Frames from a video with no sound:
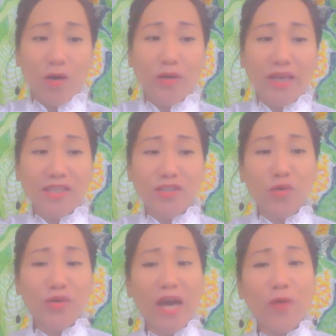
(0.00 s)
Okay,
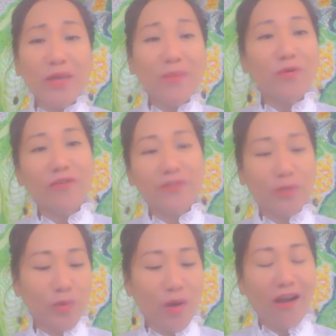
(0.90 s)
so now we move
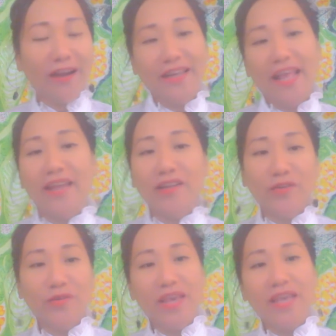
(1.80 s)
to art and
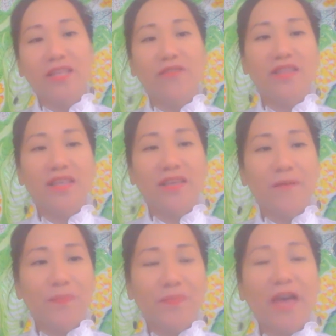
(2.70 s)
creativity.
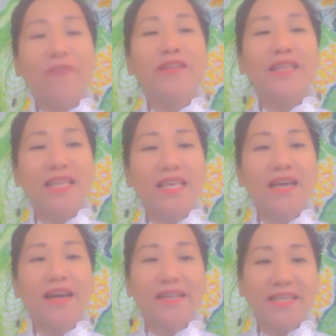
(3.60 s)
Definitely,
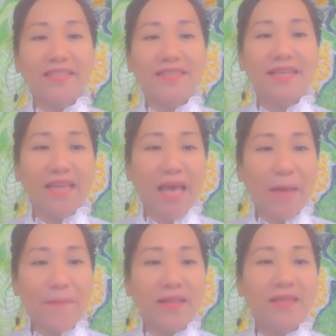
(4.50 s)
artistic
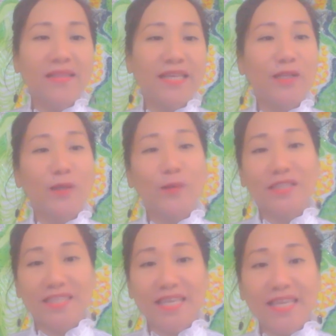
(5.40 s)
ability
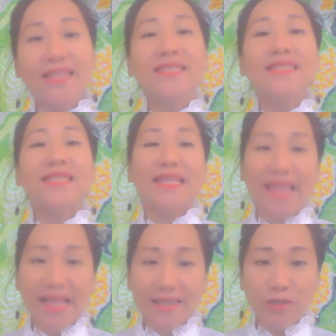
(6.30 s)
includes skills and
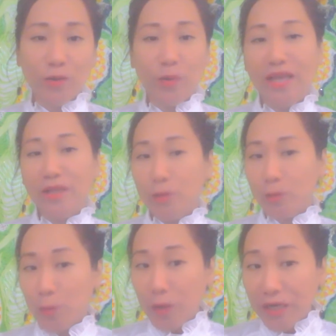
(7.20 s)
talent to create
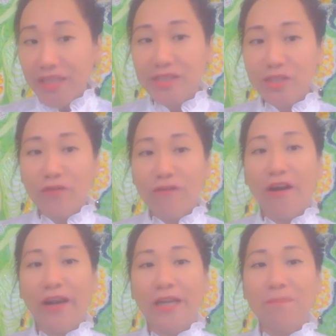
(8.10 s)
works of
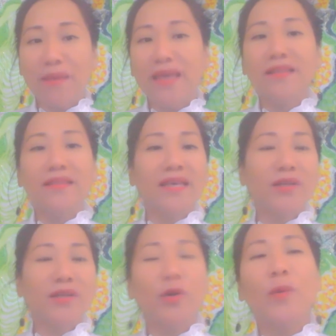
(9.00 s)
art,
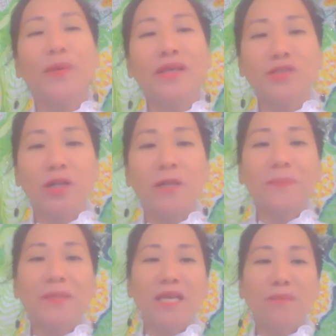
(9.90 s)
painting, drawing,
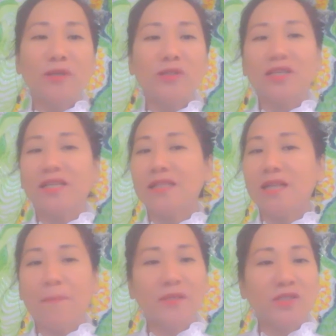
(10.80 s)
sculpting, musical
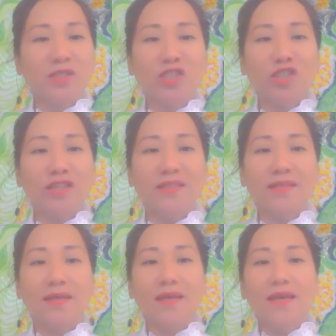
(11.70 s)
composition,